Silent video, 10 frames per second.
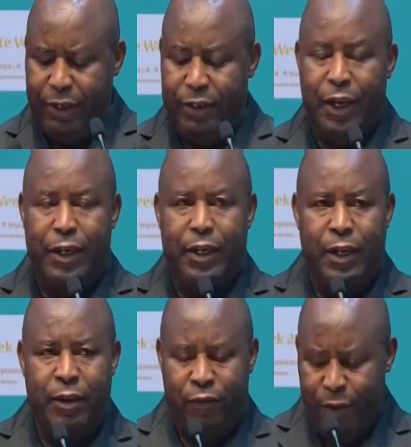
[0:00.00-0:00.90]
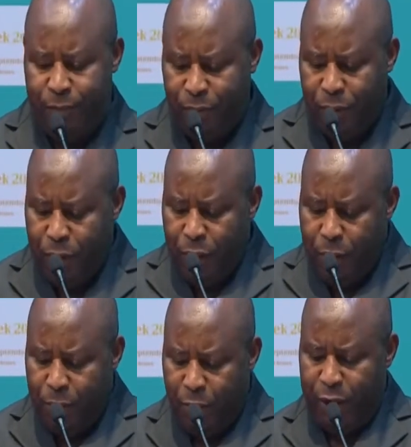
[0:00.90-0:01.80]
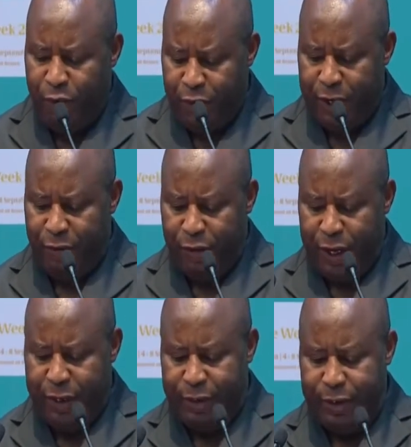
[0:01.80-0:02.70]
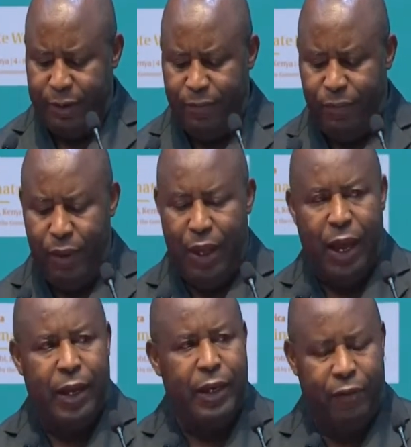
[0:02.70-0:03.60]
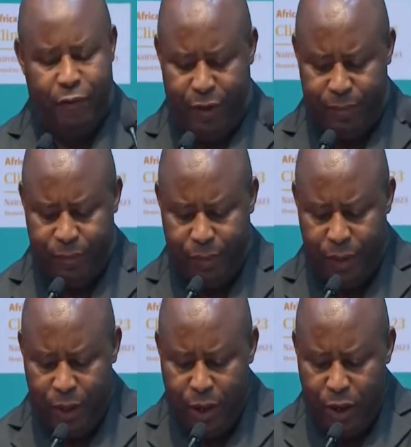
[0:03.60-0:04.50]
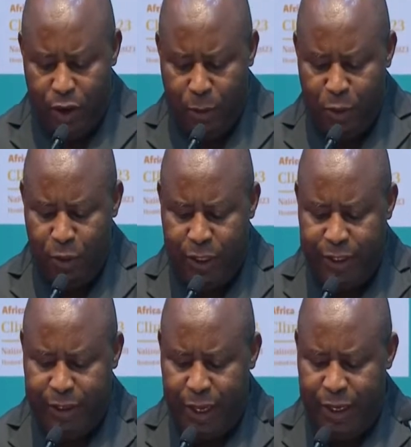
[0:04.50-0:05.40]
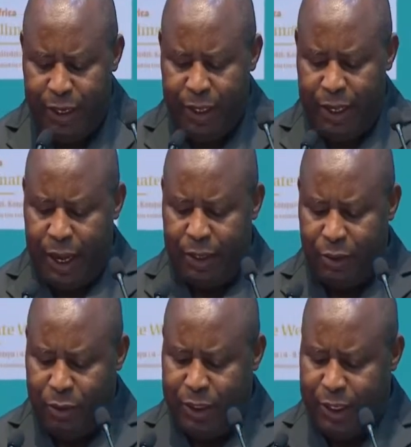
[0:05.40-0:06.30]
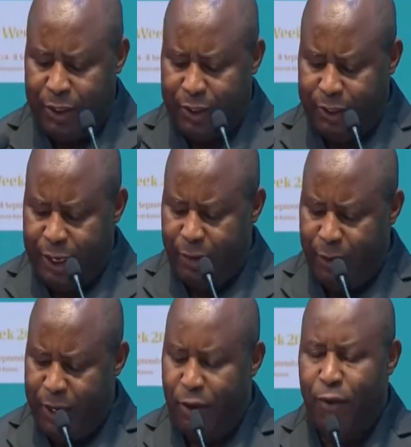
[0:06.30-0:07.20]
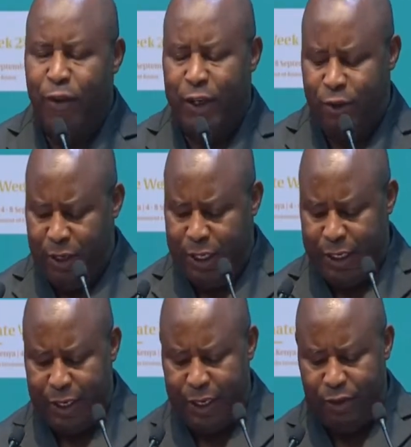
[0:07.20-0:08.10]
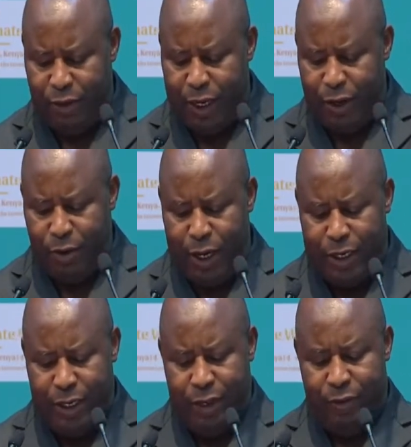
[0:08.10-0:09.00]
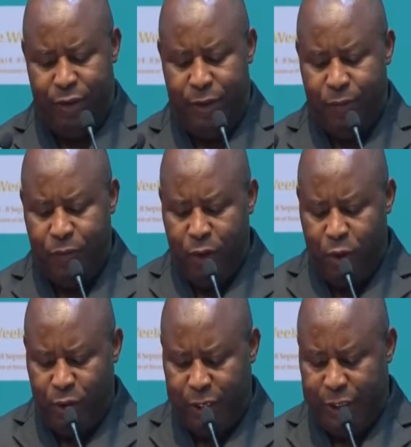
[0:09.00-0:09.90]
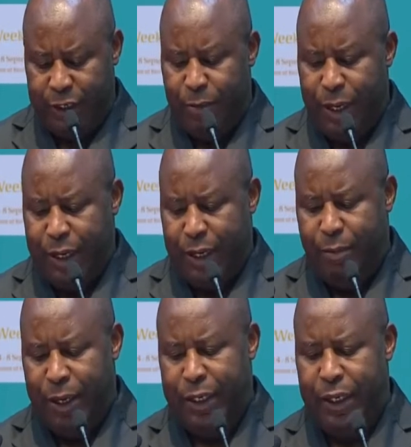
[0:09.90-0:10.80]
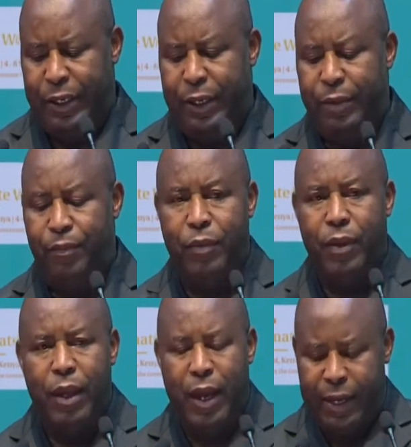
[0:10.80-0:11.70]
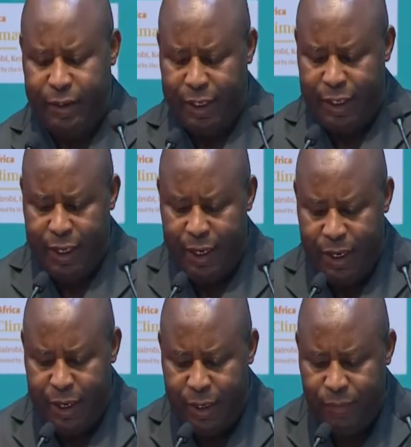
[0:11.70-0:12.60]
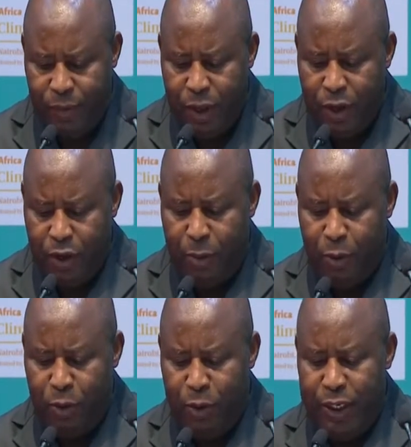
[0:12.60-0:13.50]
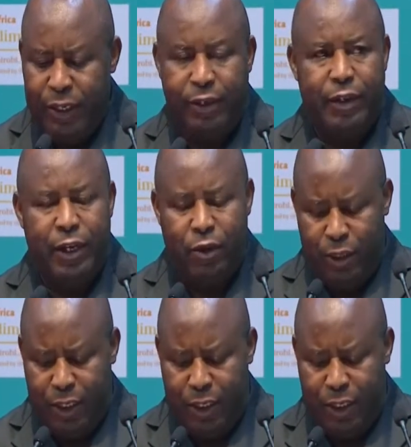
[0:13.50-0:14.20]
Burundi has increased the number of initiatives in order to face this phenomenon. Burundi is in line with all the conventions that relate to climate change.